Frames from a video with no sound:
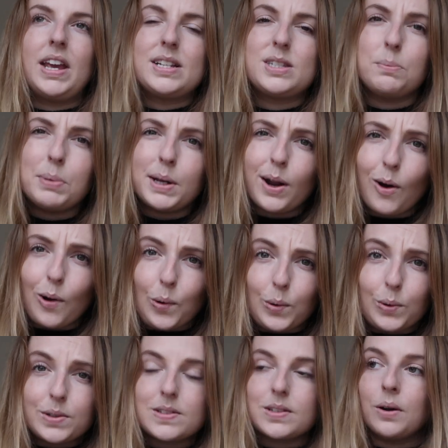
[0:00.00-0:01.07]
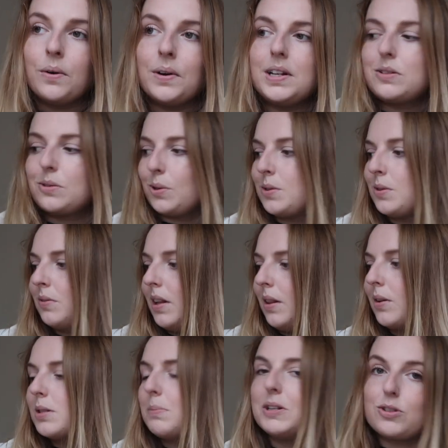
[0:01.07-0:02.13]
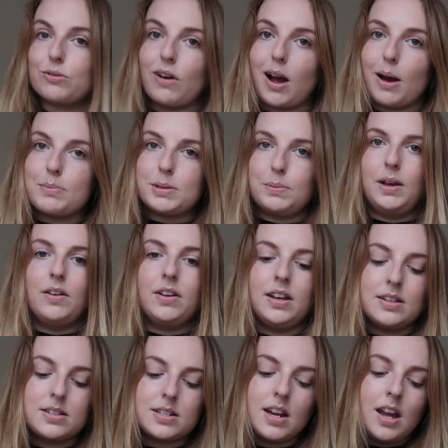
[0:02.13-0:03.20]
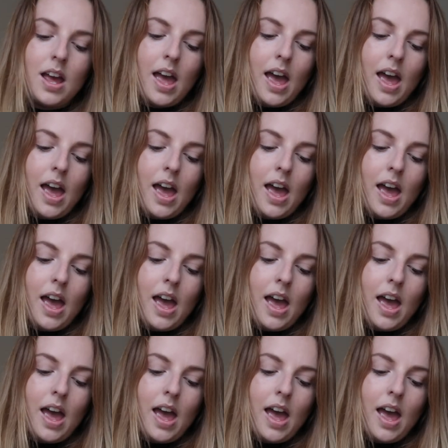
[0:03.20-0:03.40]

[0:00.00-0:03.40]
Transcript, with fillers: it's a bit old so it doesn't it looks a bit drab to be honest